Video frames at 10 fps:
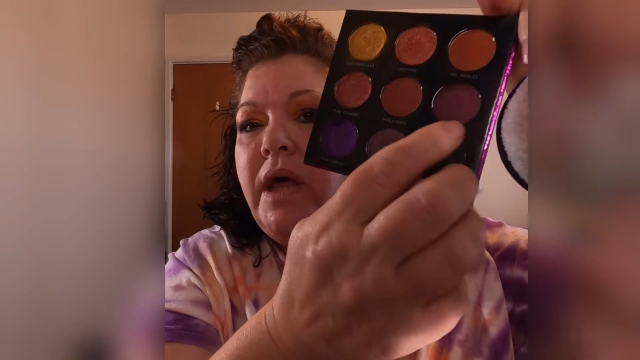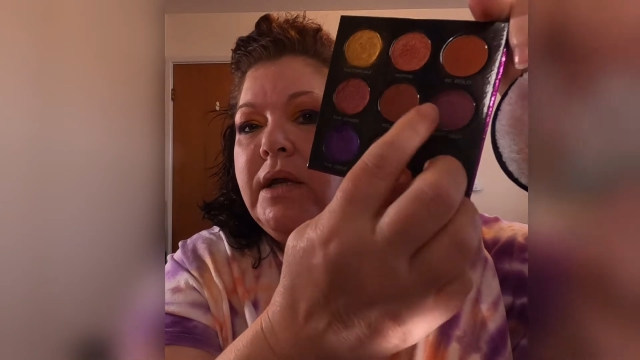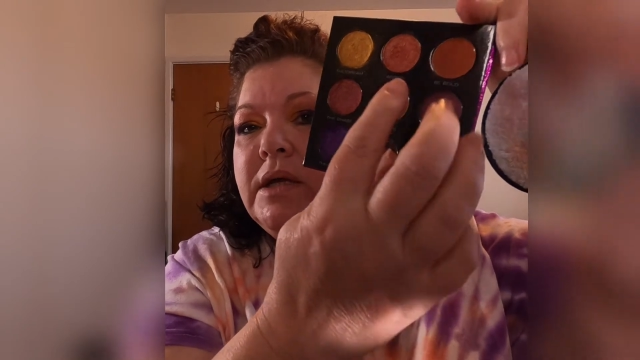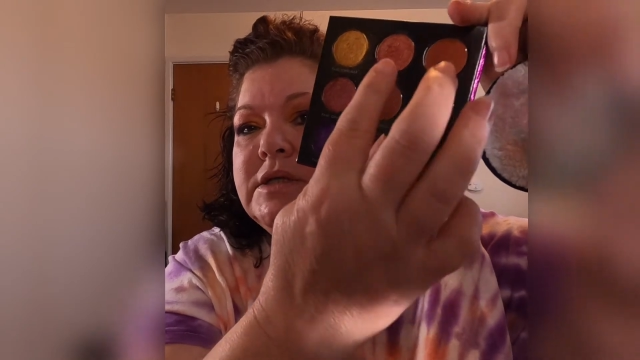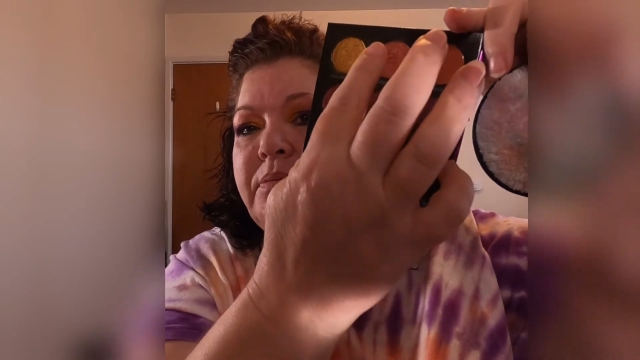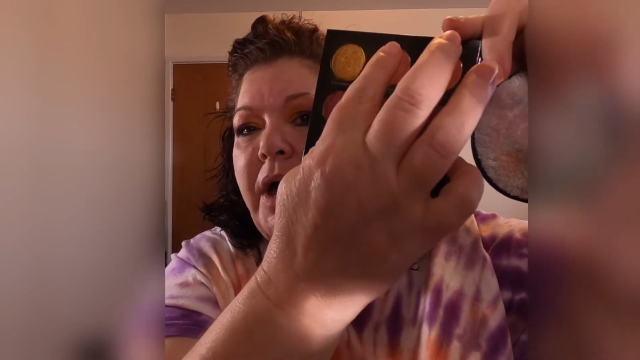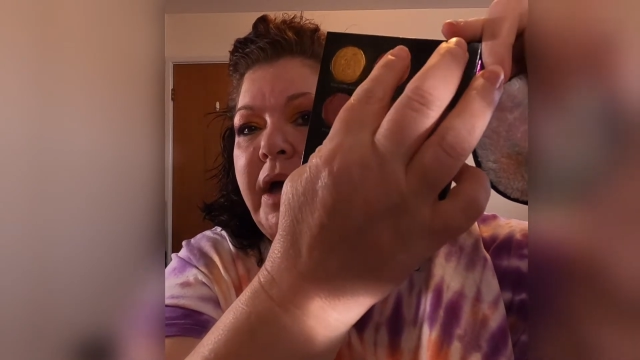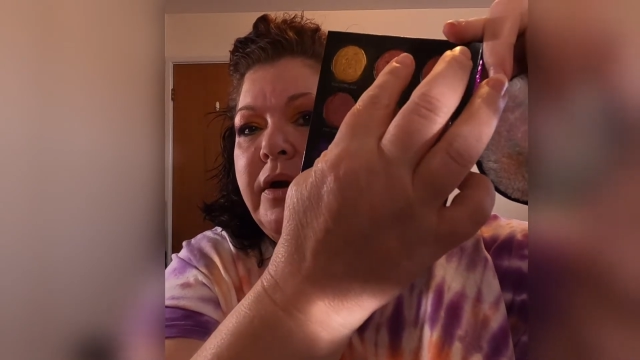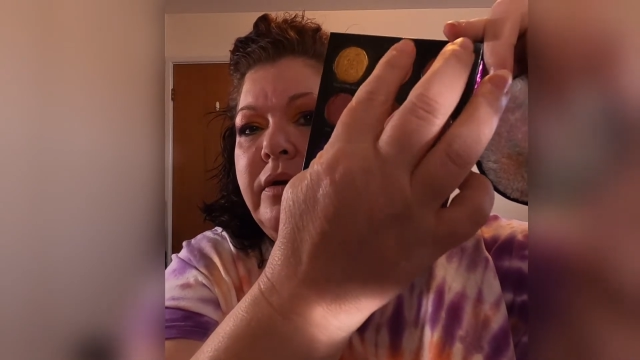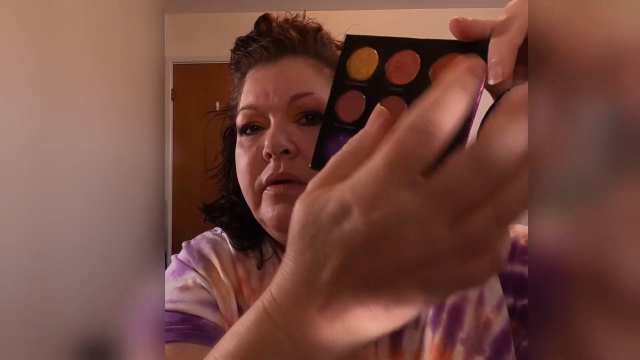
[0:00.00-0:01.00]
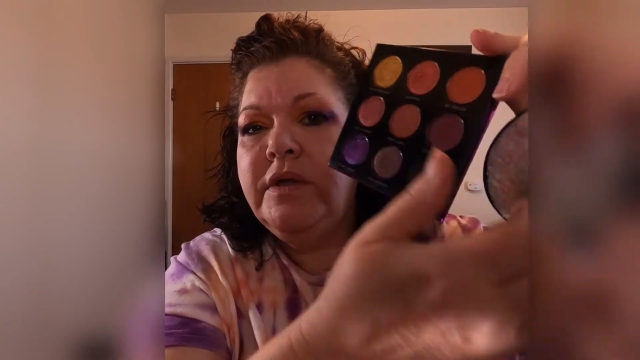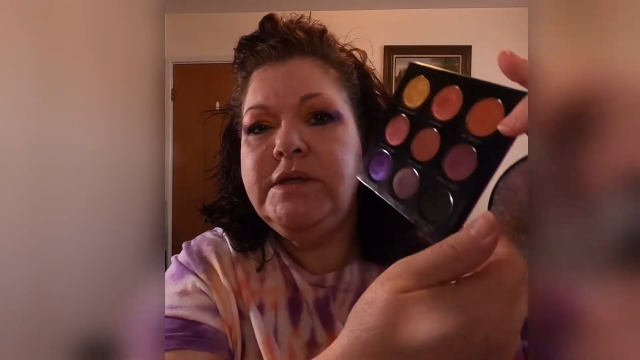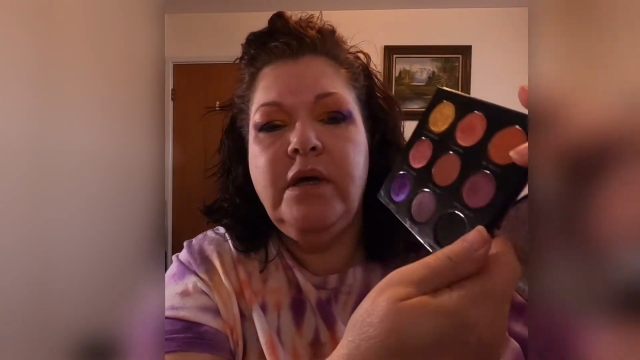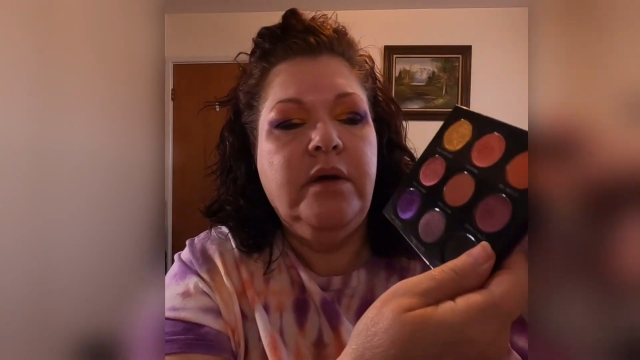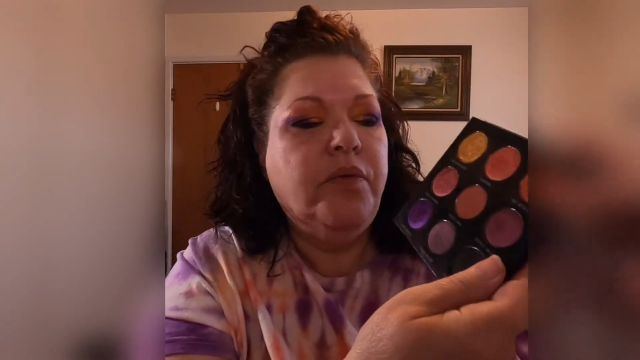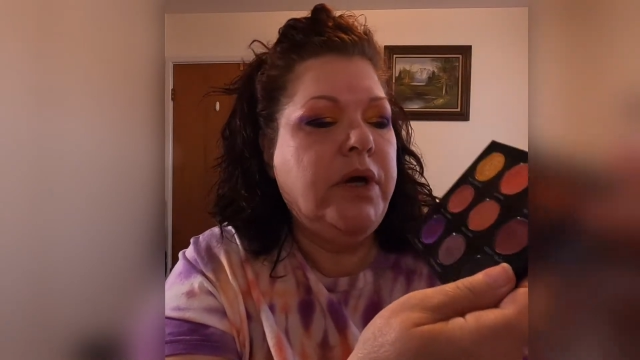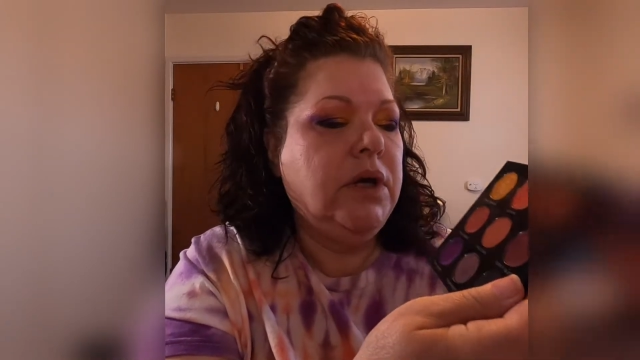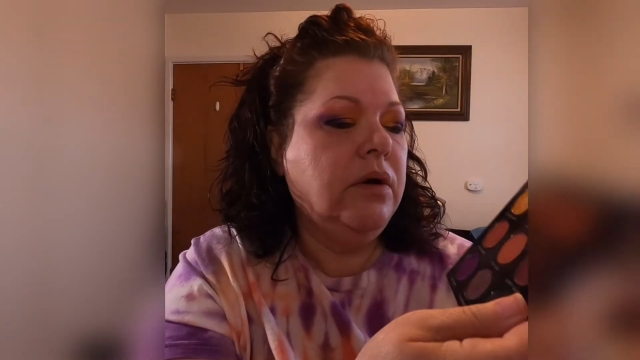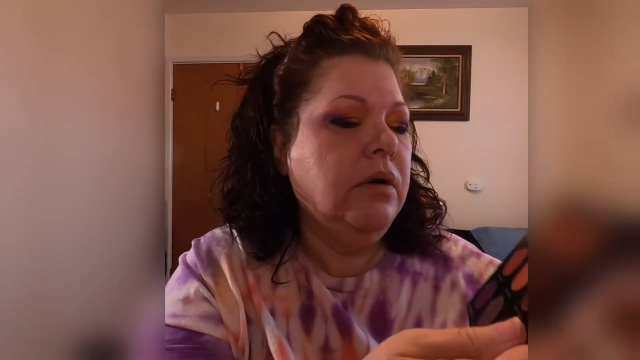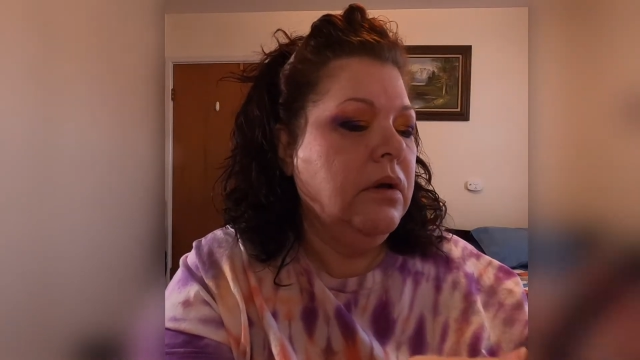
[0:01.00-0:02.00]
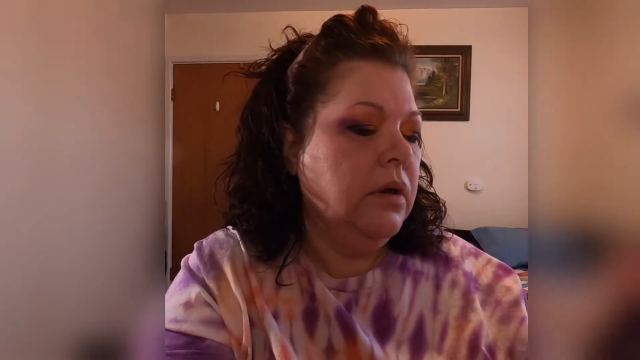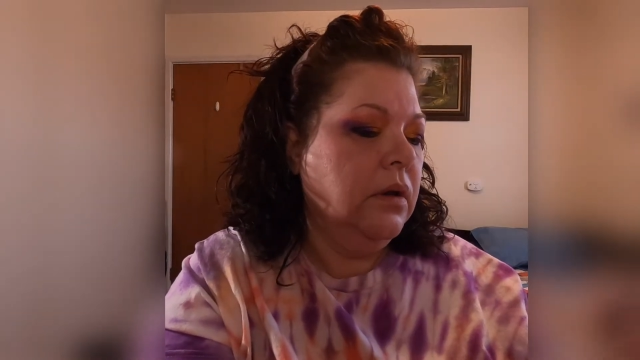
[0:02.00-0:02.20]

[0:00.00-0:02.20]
that Aspire, this right here.